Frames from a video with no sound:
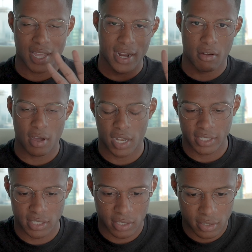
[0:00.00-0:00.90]
kind of how I
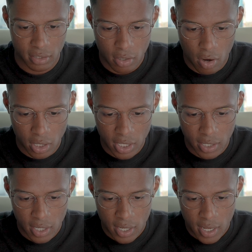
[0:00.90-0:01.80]
like to call
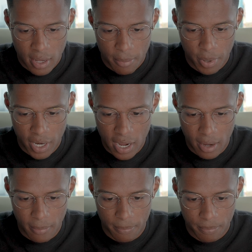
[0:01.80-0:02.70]
it. But
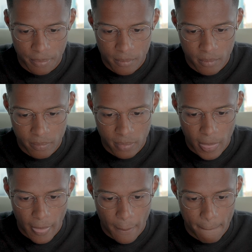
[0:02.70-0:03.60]
um,
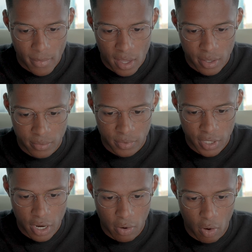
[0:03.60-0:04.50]

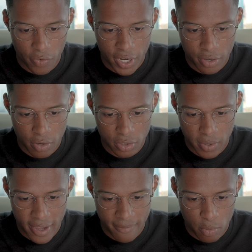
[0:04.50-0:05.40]
you know, over here you
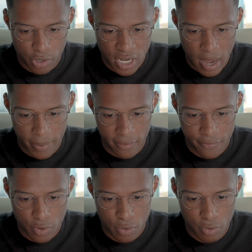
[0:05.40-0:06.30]
also have more shopping
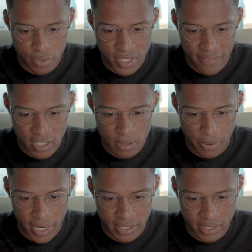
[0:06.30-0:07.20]
and food. Seven
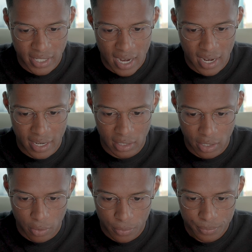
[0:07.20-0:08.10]
Springs is kind of like a
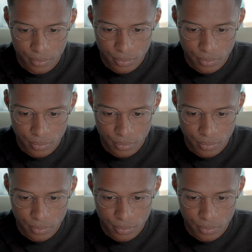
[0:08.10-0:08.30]
little,